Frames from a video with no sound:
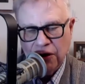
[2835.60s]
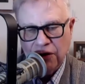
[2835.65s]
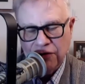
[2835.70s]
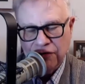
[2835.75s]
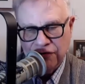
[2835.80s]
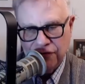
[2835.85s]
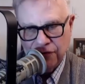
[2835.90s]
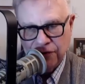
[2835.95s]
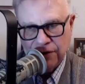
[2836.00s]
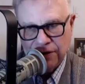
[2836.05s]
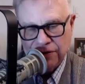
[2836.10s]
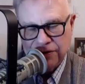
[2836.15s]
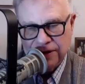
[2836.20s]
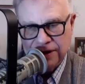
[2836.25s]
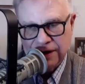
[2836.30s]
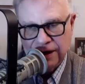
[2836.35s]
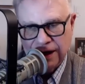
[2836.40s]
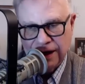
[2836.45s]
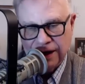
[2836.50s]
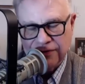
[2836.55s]
forth in
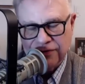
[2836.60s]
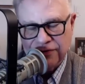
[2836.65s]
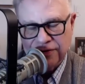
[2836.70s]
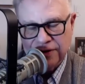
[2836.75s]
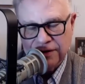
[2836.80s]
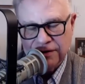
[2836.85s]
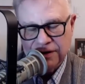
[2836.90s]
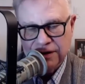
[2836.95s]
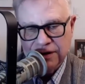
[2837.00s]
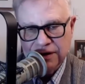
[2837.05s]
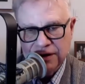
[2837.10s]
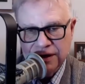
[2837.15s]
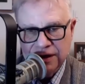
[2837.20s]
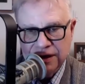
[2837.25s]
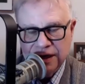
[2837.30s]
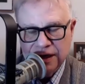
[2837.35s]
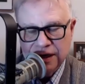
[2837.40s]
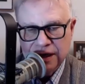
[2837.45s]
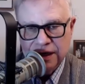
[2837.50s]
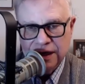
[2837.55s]
life. And
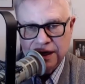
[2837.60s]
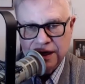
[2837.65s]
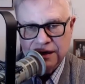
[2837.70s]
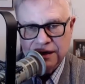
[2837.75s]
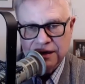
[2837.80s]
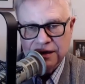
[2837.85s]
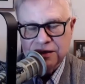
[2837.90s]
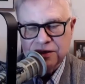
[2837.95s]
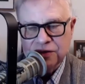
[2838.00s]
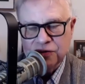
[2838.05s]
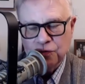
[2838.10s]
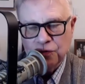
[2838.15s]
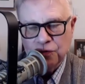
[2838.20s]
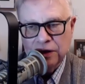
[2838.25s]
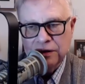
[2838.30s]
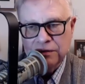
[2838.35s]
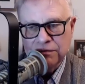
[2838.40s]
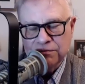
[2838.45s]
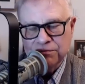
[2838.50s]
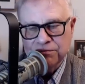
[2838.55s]
at least
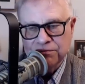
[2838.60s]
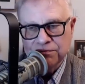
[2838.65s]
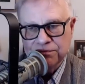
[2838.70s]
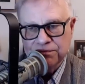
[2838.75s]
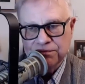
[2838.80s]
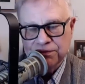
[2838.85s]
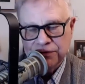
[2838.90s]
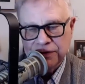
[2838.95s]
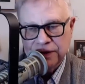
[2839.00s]
one pretty